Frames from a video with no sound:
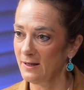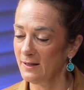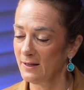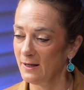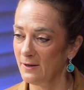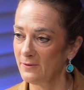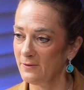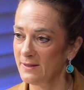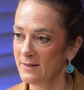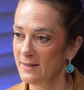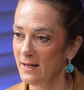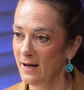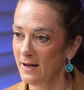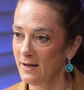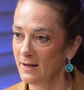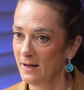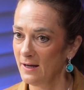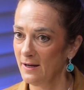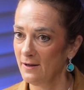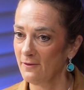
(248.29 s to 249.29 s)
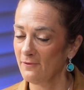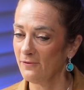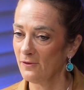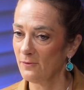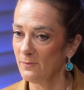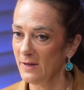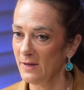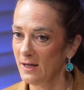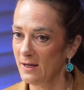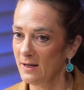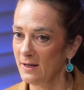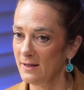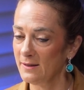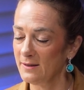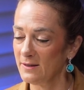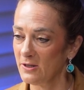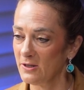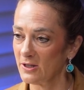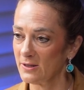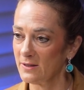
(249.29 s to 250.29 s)
And I would say for me,
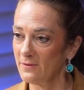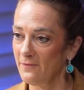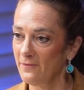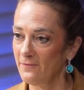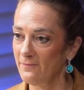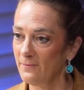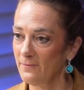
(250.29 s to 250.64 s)
it's just,